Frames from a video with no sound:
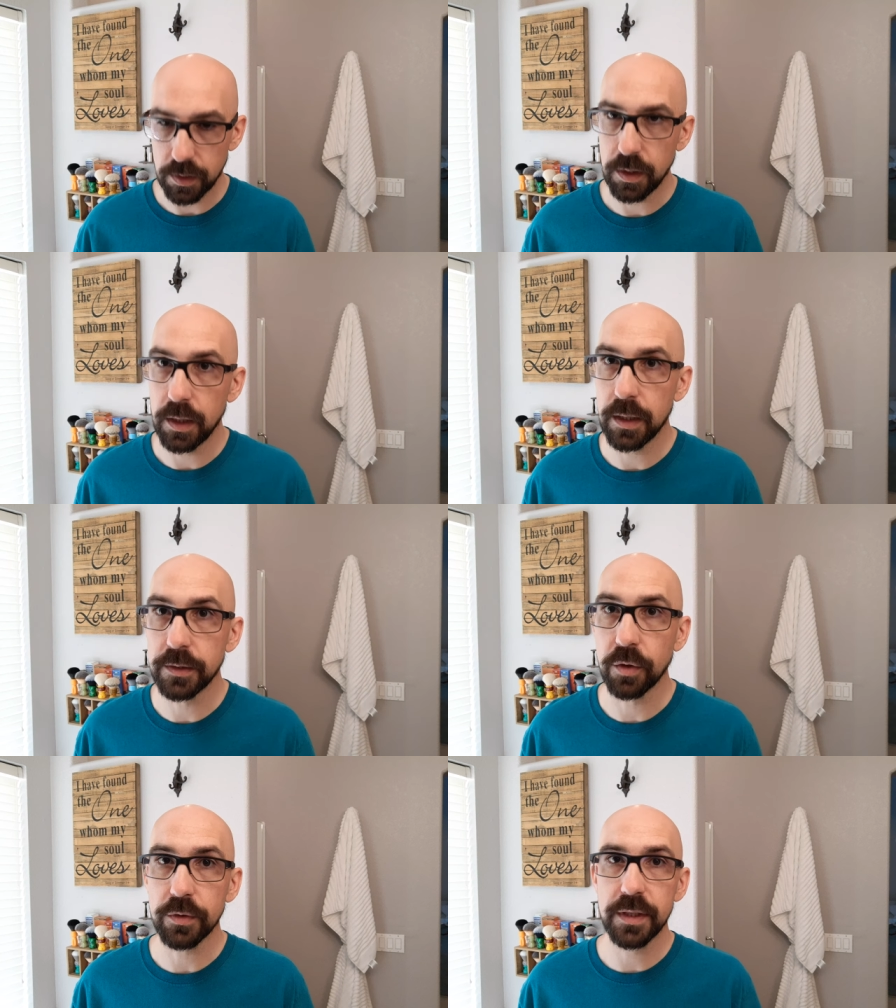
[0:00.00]
uh,
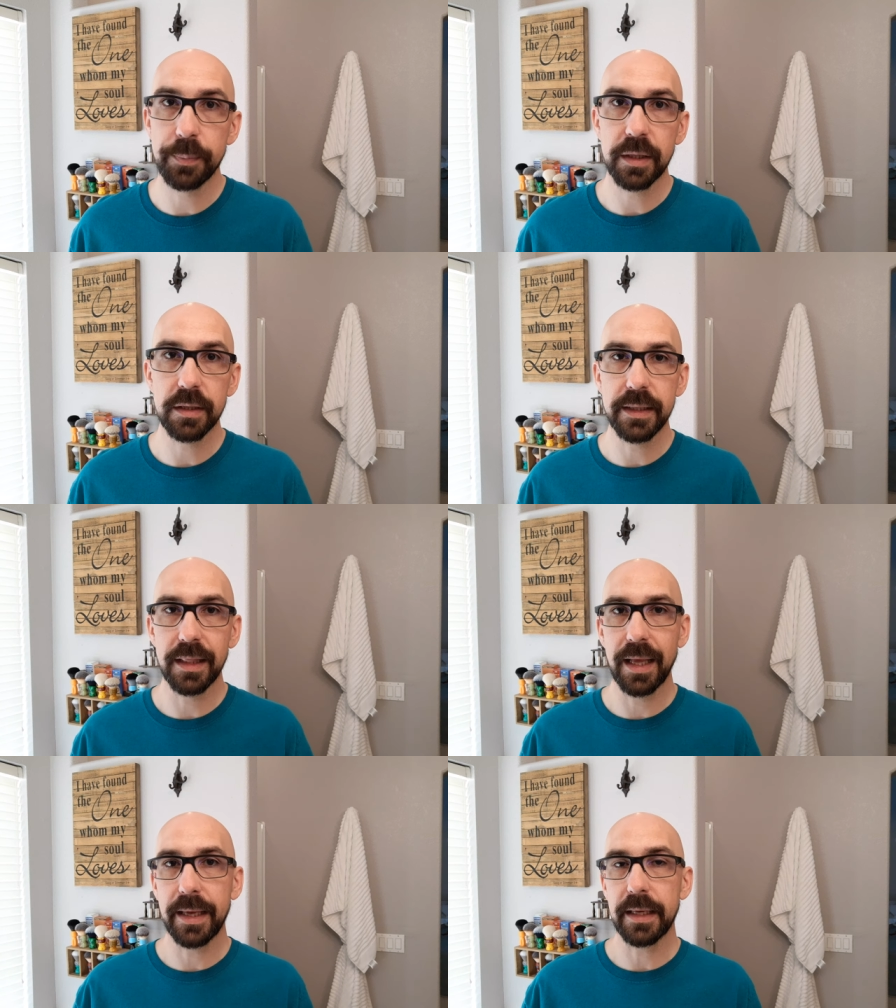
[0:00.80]
don't typically
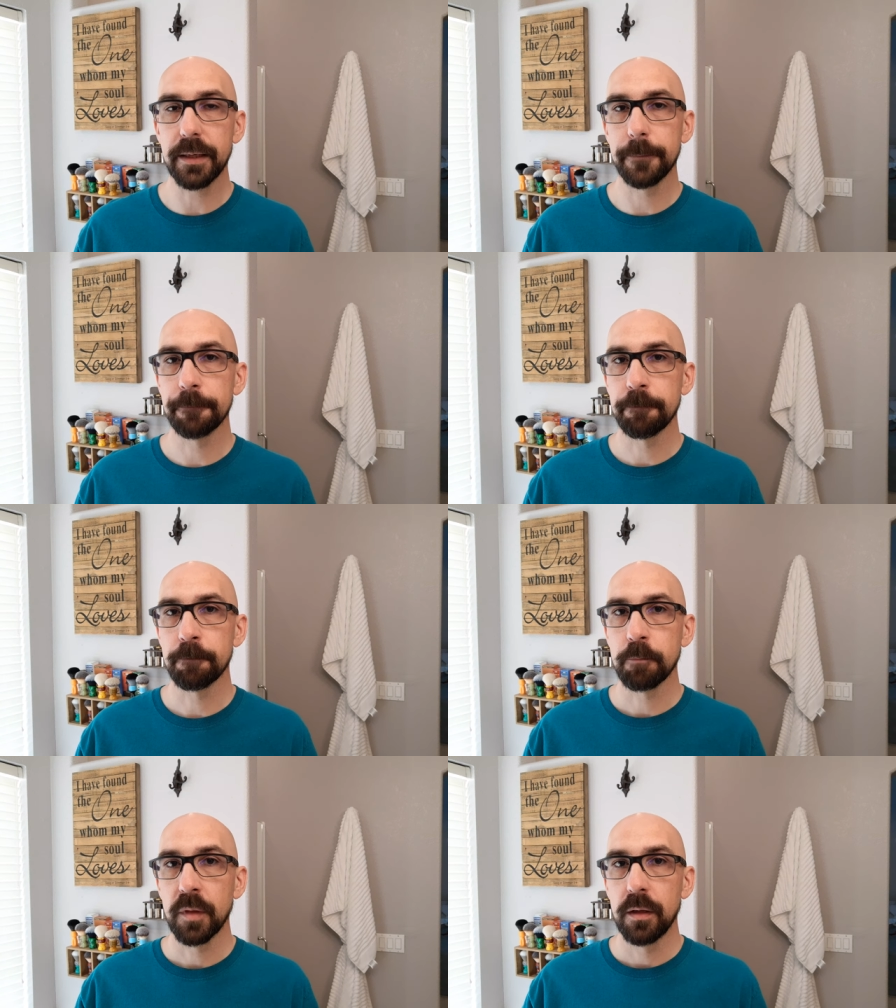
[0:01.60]
like
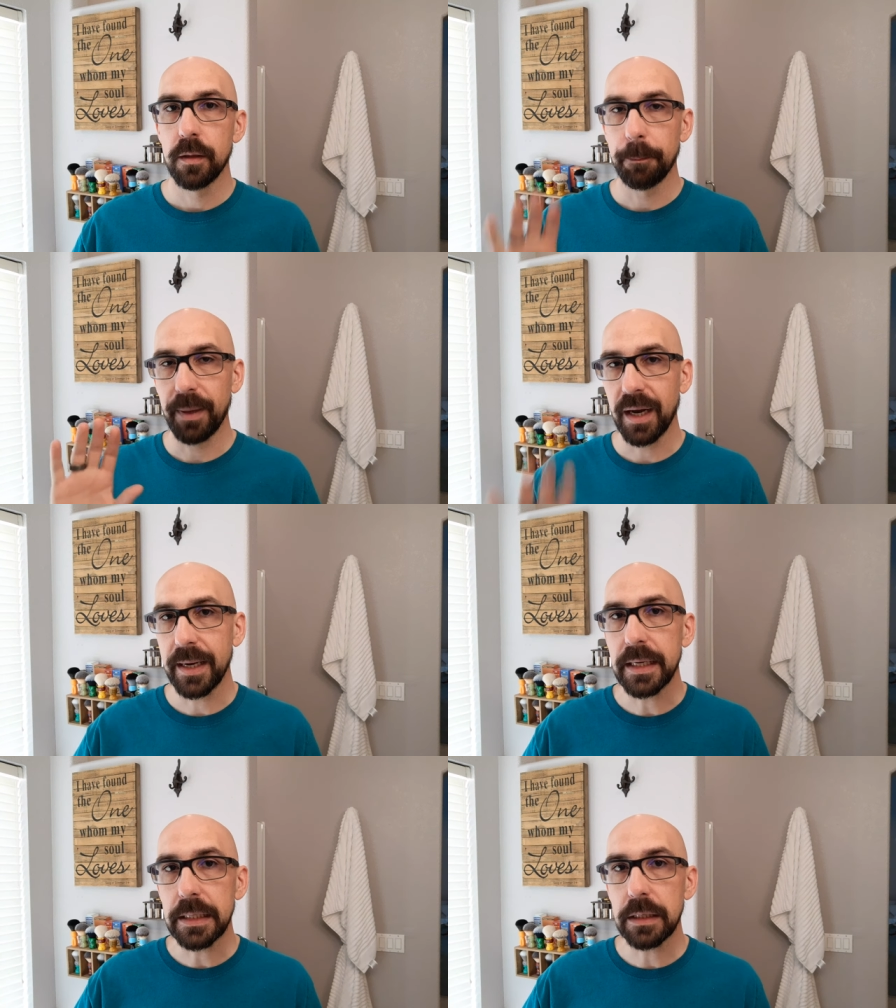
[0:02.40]

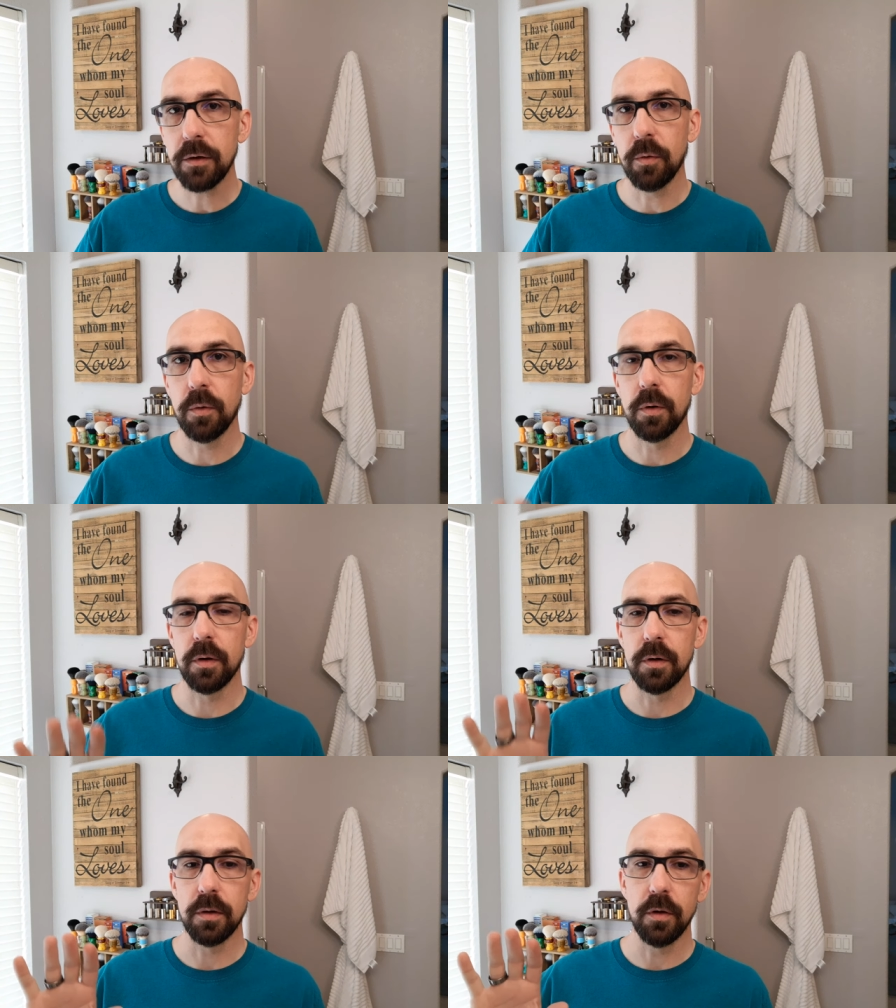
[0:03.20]
piney
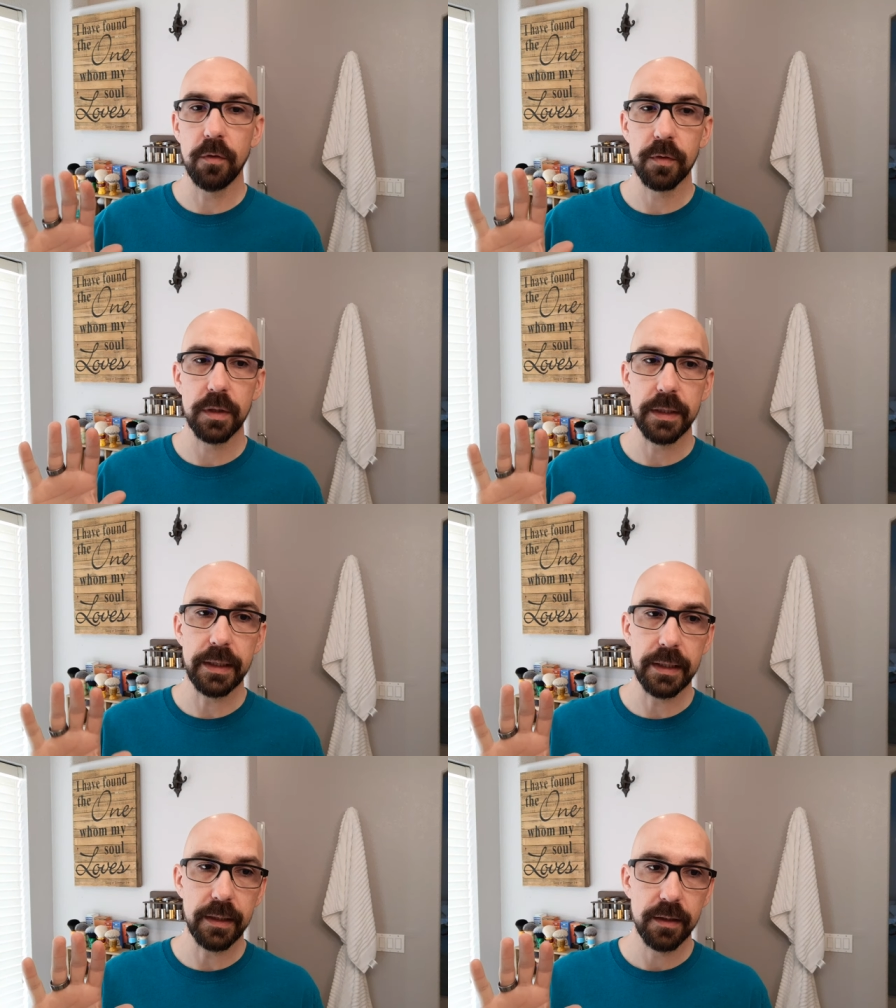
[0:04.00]
or
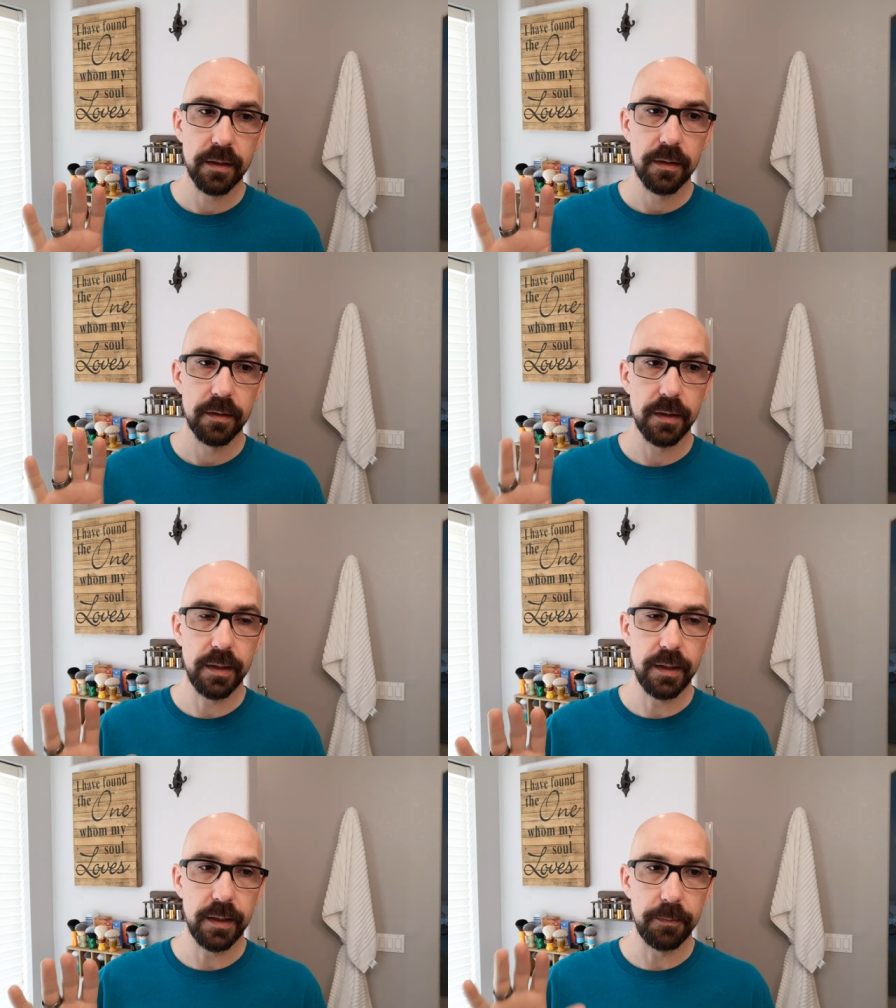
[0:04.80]
overly
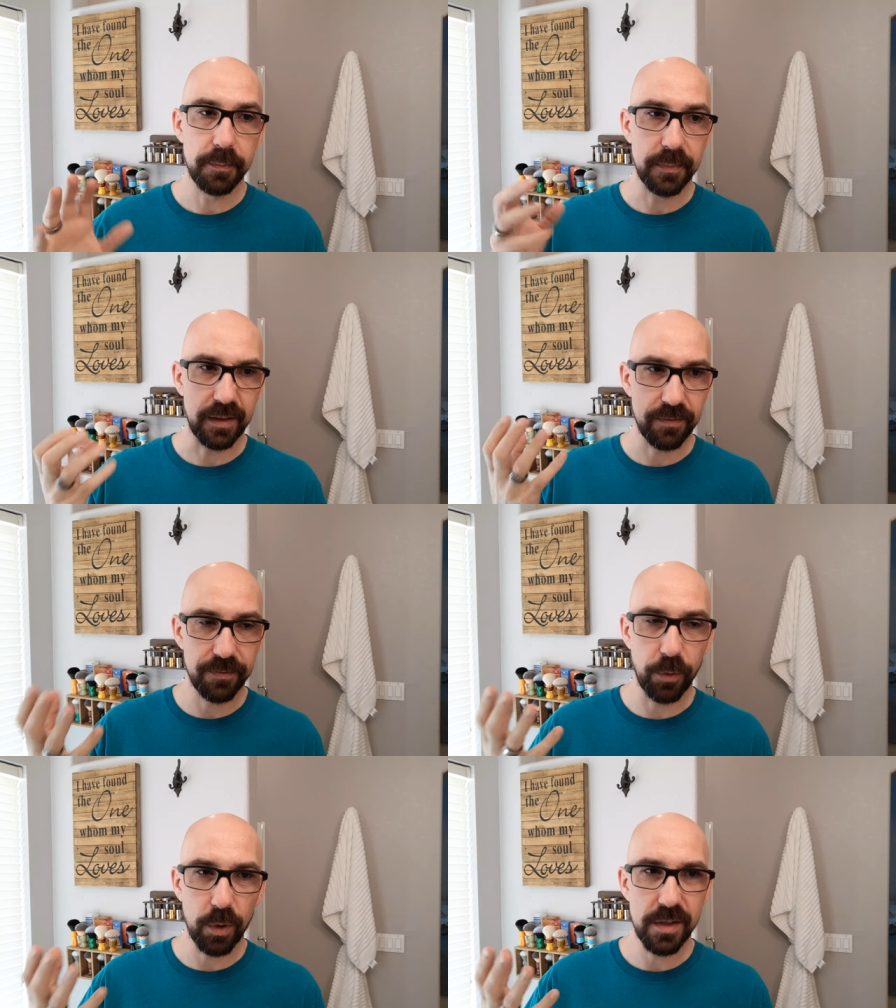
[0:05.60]
um, like
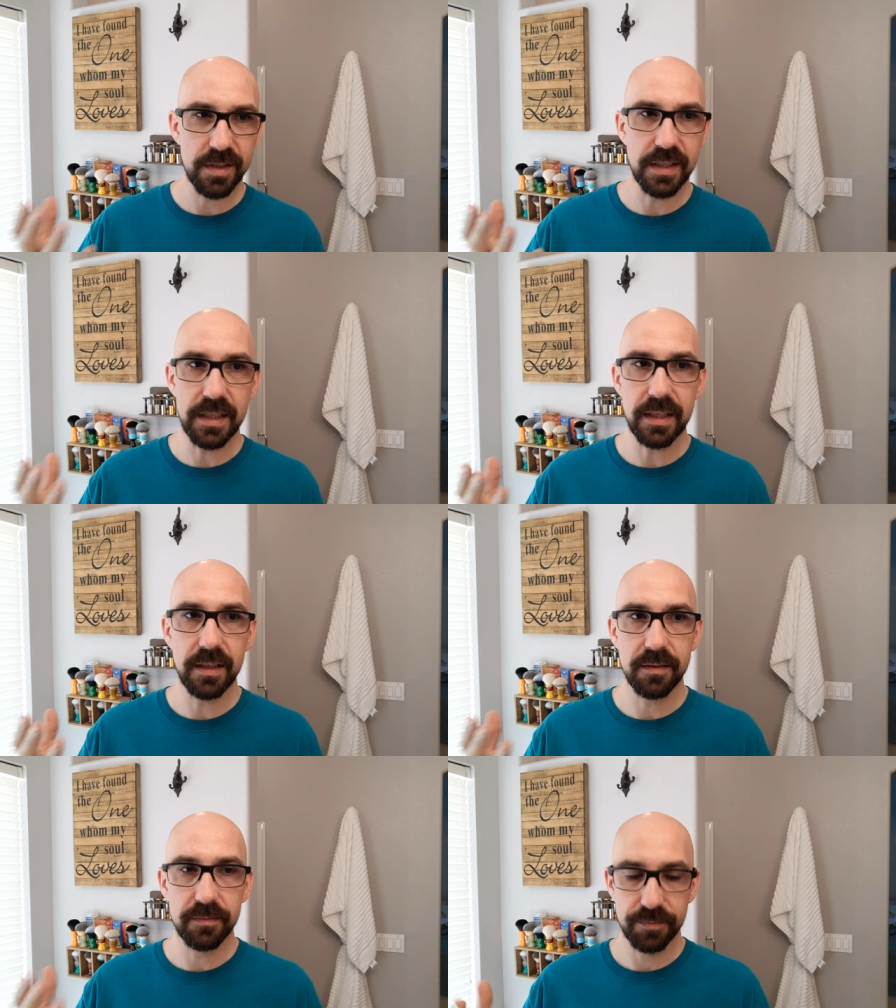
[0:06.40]

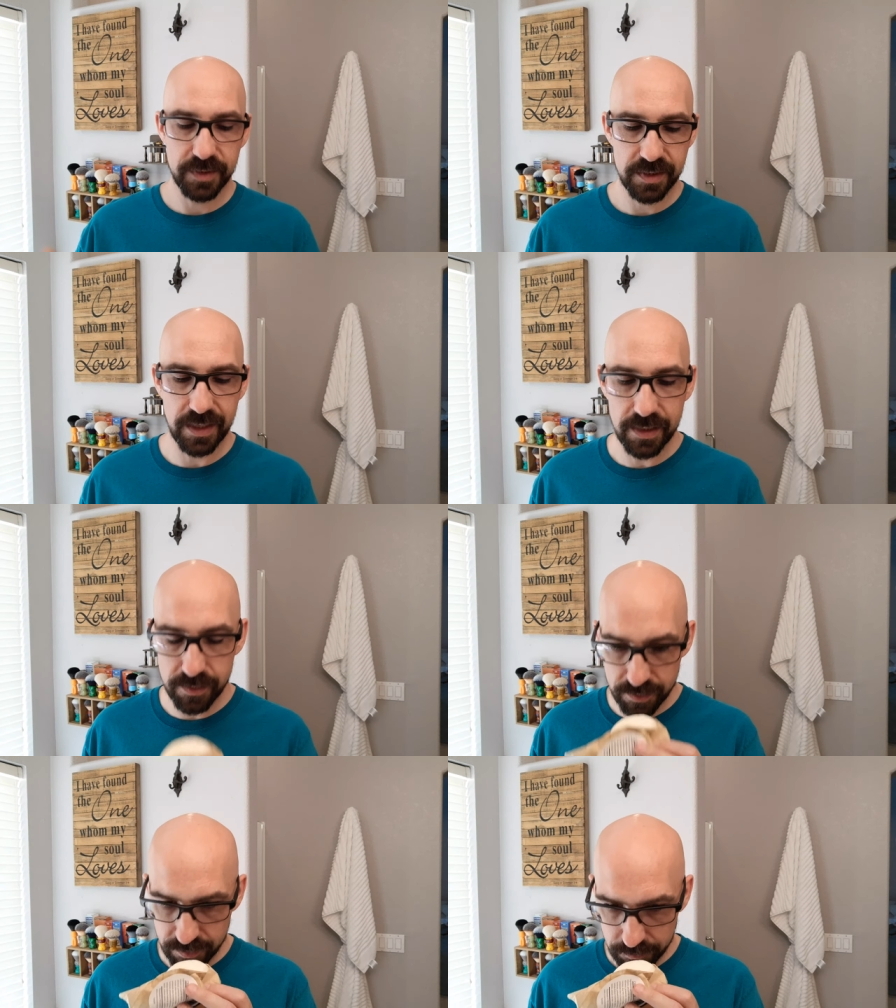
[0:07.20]
foresty
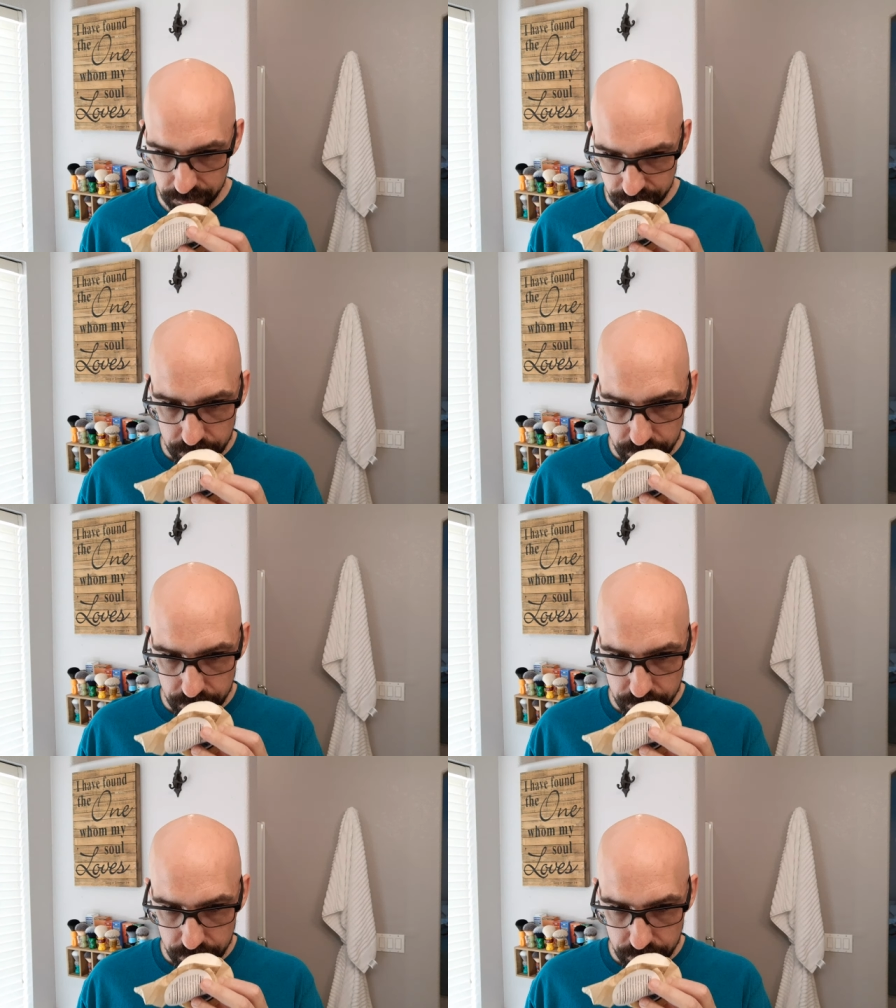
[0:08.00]
scents.